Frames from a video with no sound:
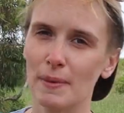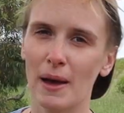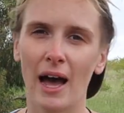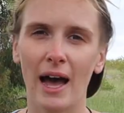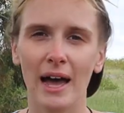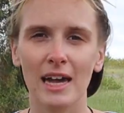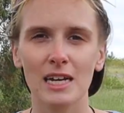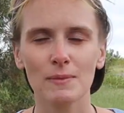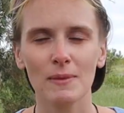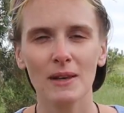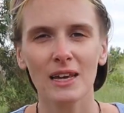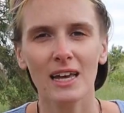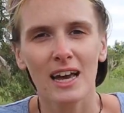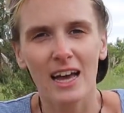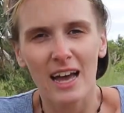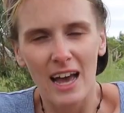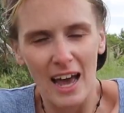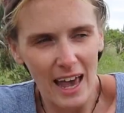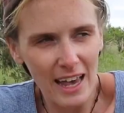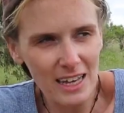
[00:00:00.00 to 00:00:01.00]
behind me,
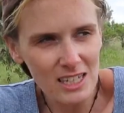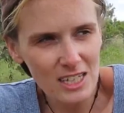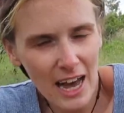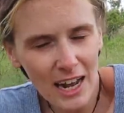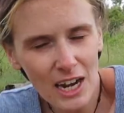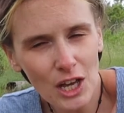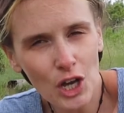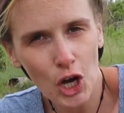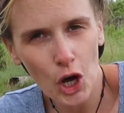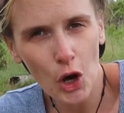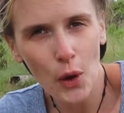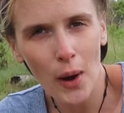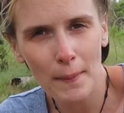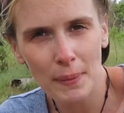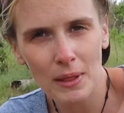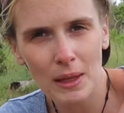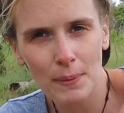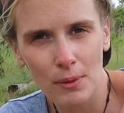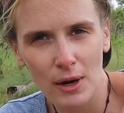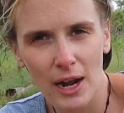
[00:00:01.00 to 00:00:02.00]
he's kind of curled
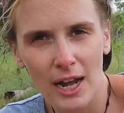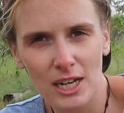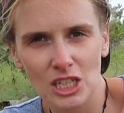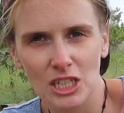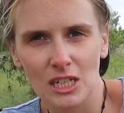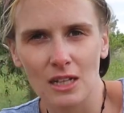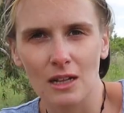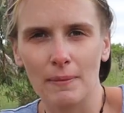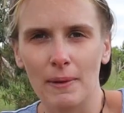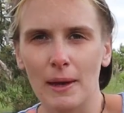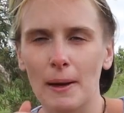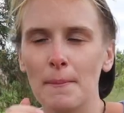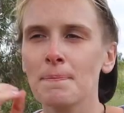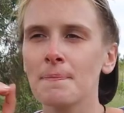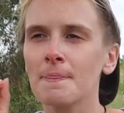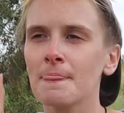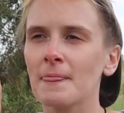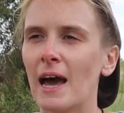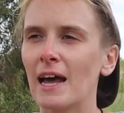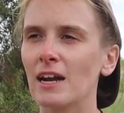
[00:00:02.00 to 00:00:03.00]
up in the branch a little bit,
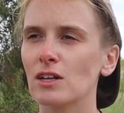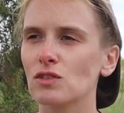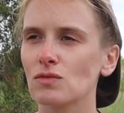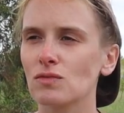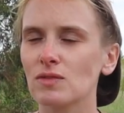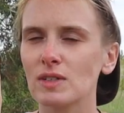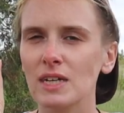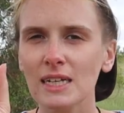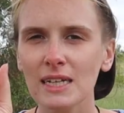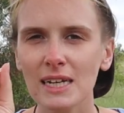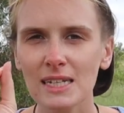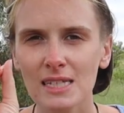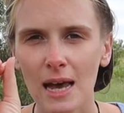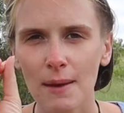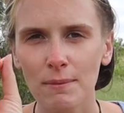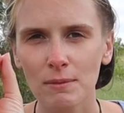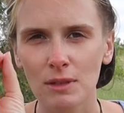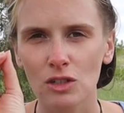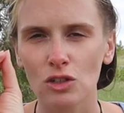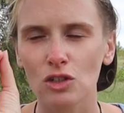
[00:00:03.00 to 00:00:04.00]
and it's really
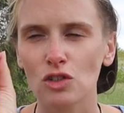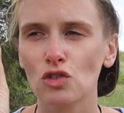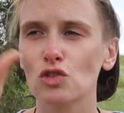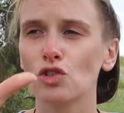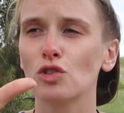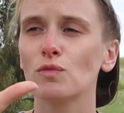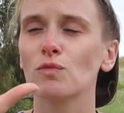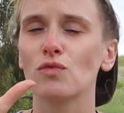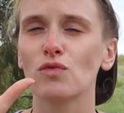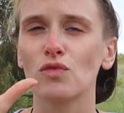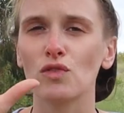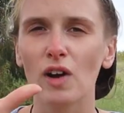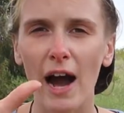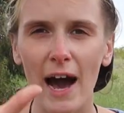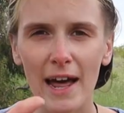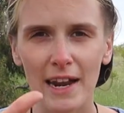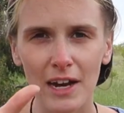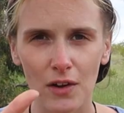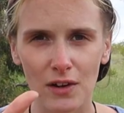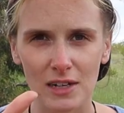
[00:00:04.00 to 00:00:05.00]
tempting to zoom
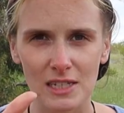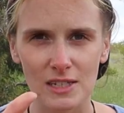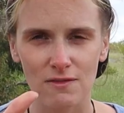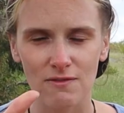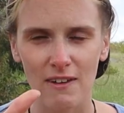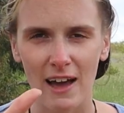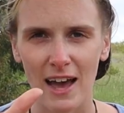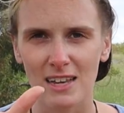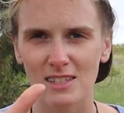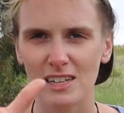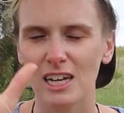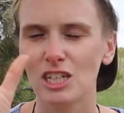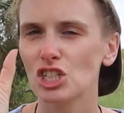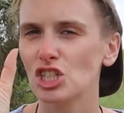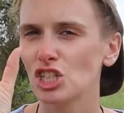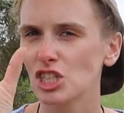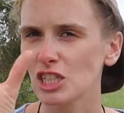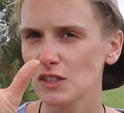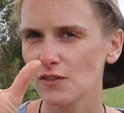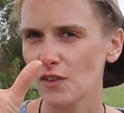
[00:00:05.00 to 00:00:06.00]
right in on his face and
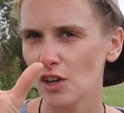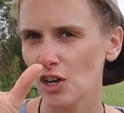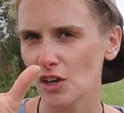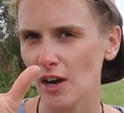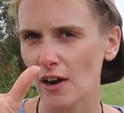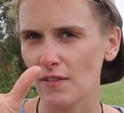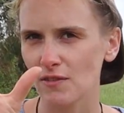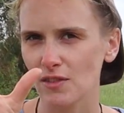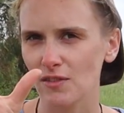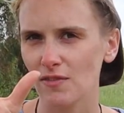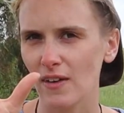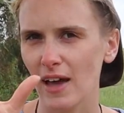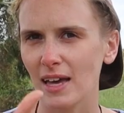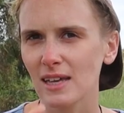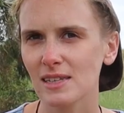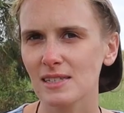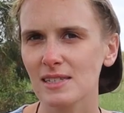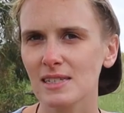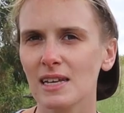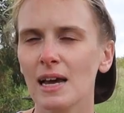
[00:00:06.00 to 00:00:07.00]
just photograph the
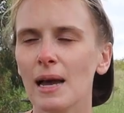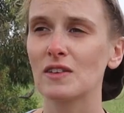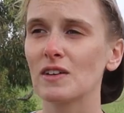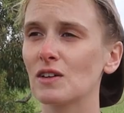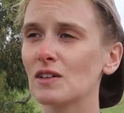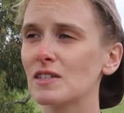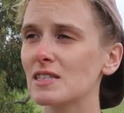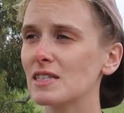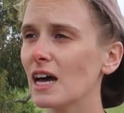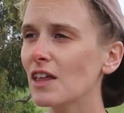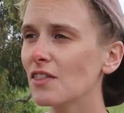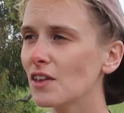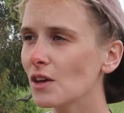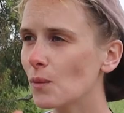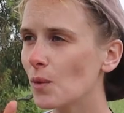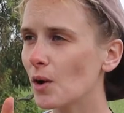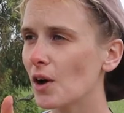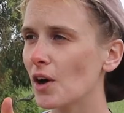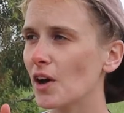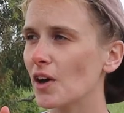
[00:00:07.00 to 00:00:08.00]
face. There is
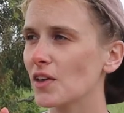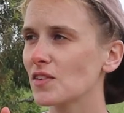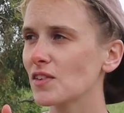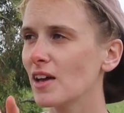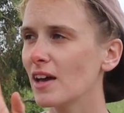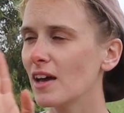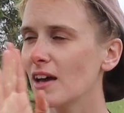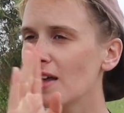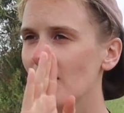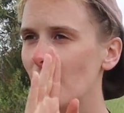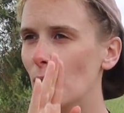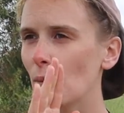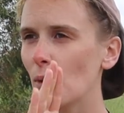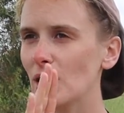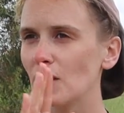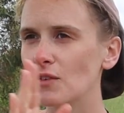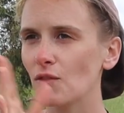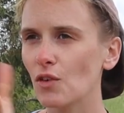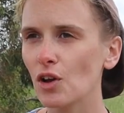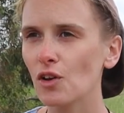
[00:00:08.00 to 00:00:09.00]
nothing worse than
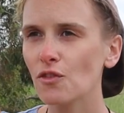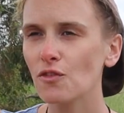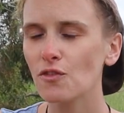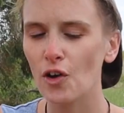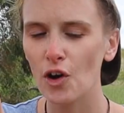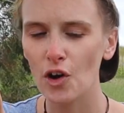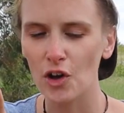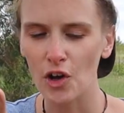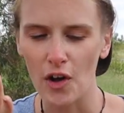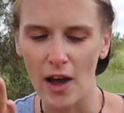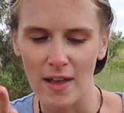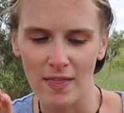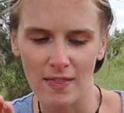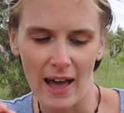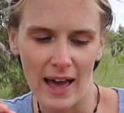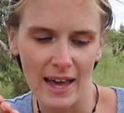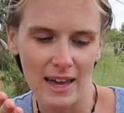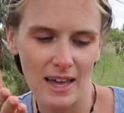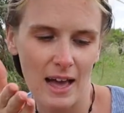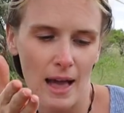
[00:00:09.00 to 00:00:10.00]
when you've got a photo and
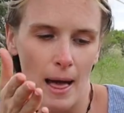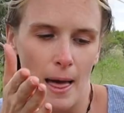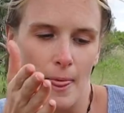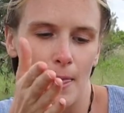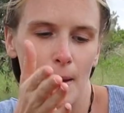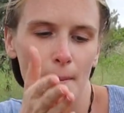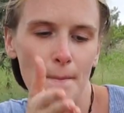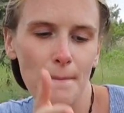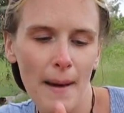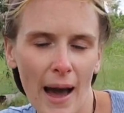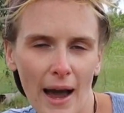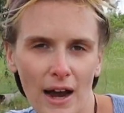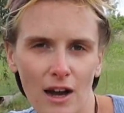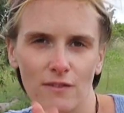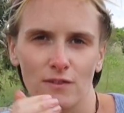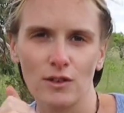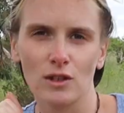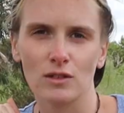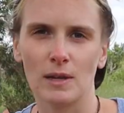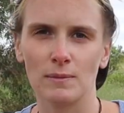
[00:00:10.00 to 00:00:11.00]
like the back
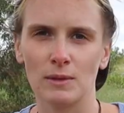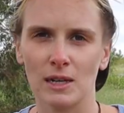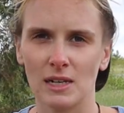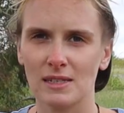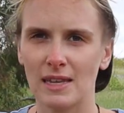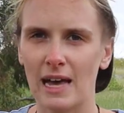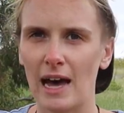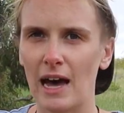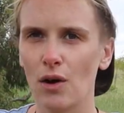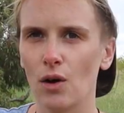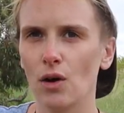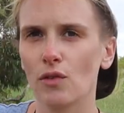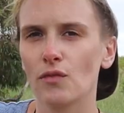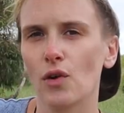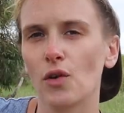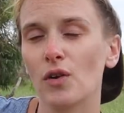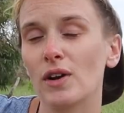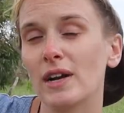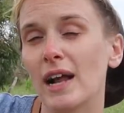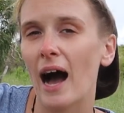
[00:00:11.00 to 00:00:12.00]
of your subject's cut off
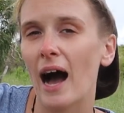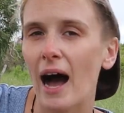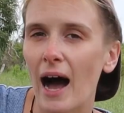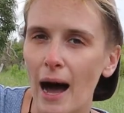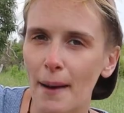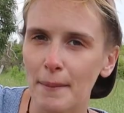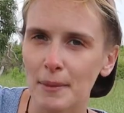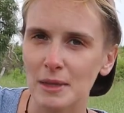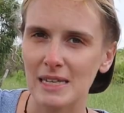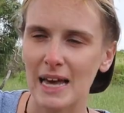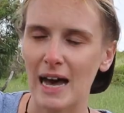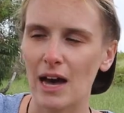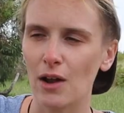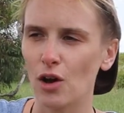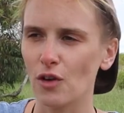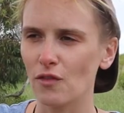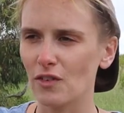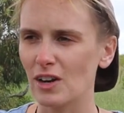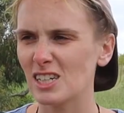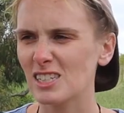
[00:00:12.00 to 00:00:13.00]
or arm is cut
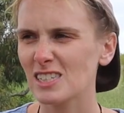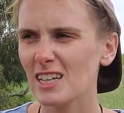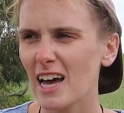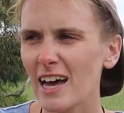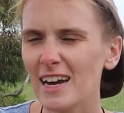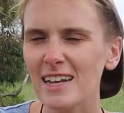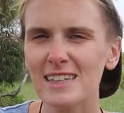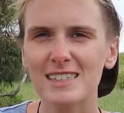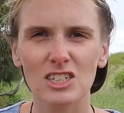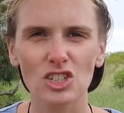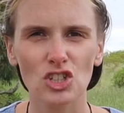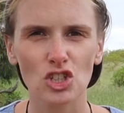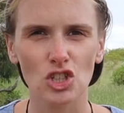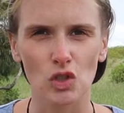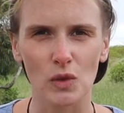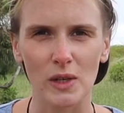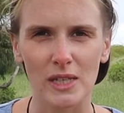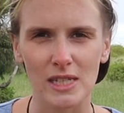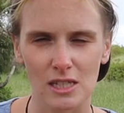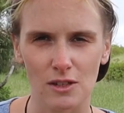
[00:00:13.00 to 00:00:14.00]
off and it just kind of
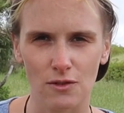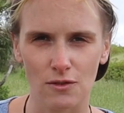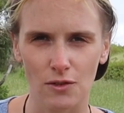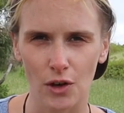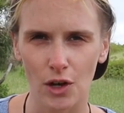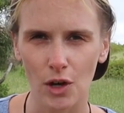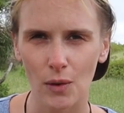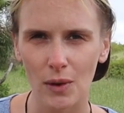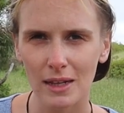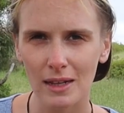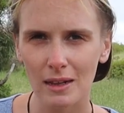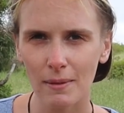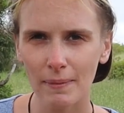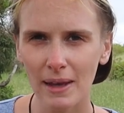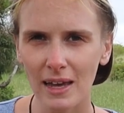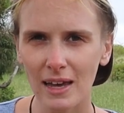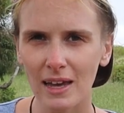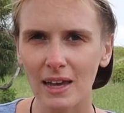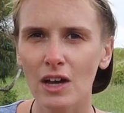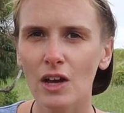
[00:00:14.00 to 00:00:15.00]
disjoints the photo a little
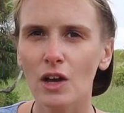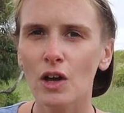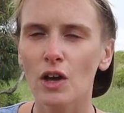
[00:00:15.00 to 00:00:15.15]
bit.